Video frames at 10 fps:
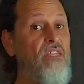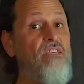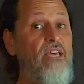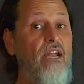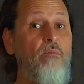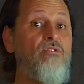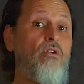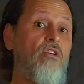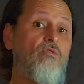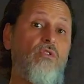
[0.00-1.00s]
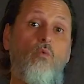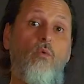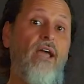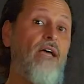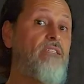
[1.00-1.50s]
The setup starts with the
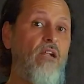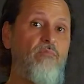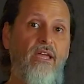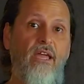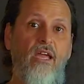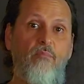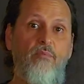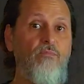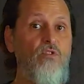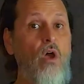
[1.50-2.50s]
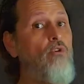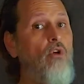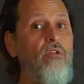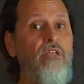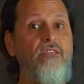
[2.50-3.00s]
way I set up the amp. So I'll
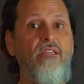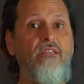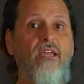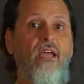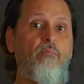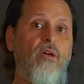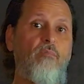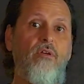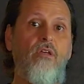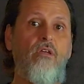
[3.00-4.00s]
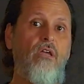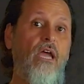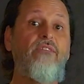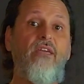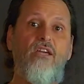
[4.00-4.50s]
normally set the amp up
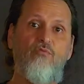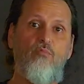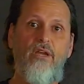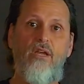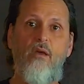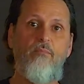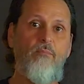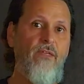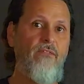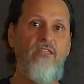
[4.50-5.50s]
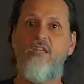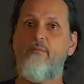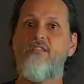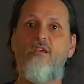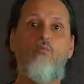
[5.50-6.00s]
at the edge of breakup, and that's going to
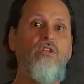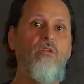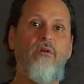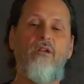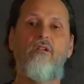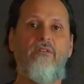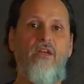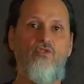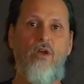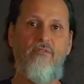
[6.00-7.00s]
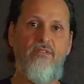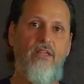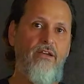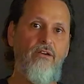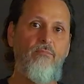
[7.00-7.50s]
be somewhere in the middle on that drive
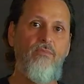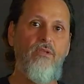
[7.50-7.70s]
slider.